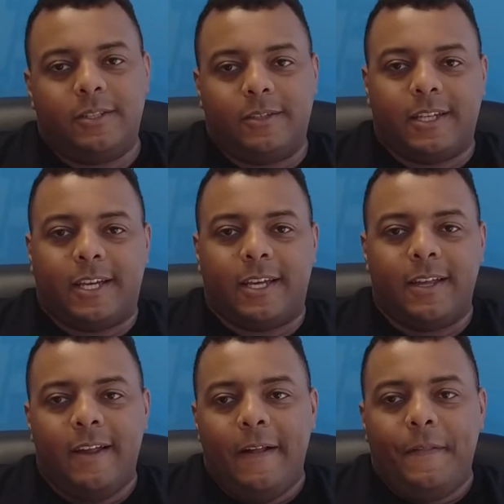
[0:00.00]
Okay,
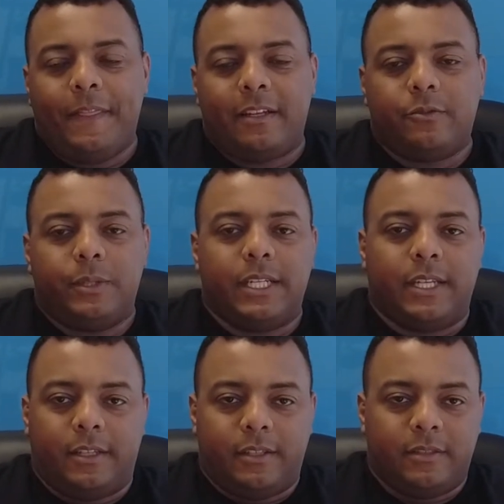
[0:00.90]
that's
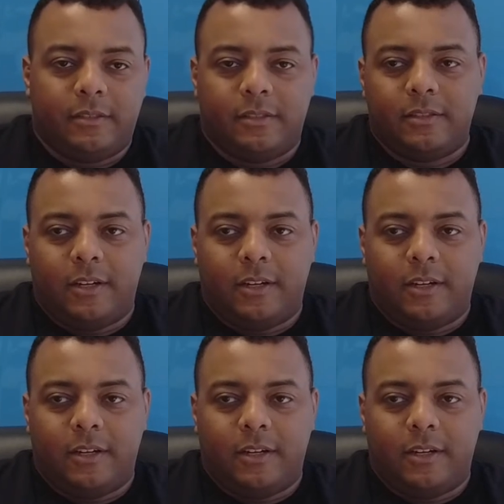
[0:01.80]
ridiculous.